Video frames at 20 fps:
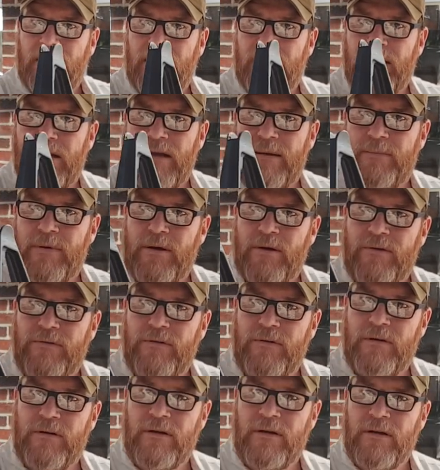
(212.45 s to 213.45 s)
Isn't that
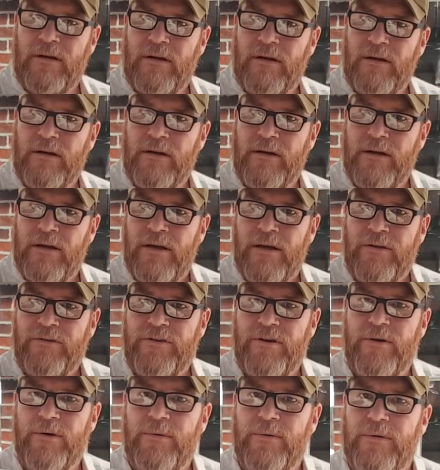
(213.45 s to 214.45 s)
beautiful?
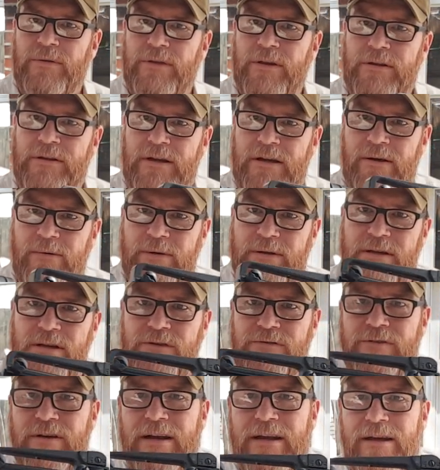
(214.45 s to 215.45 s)
So the deal with
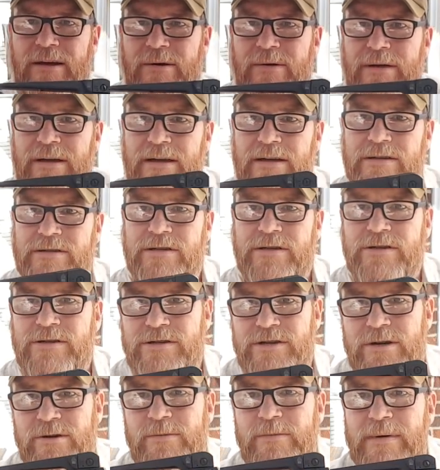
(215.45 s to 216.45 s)
this video is,
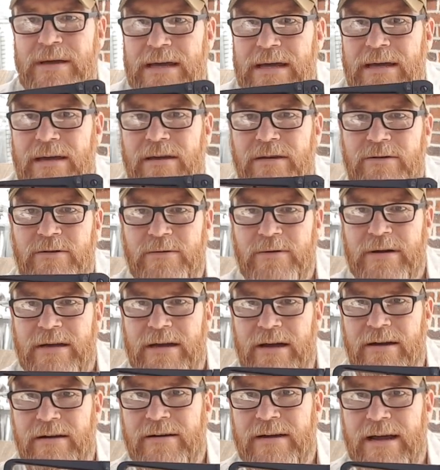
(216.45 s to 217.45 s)
show me your
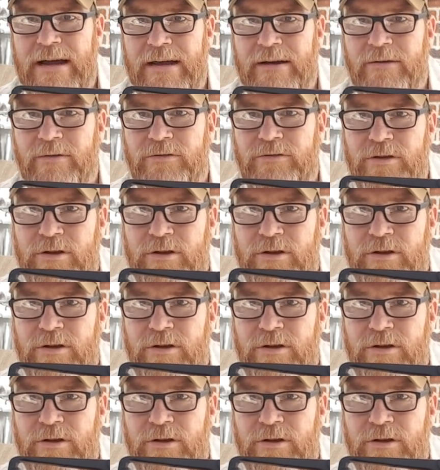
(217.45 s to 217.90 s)
carry handles.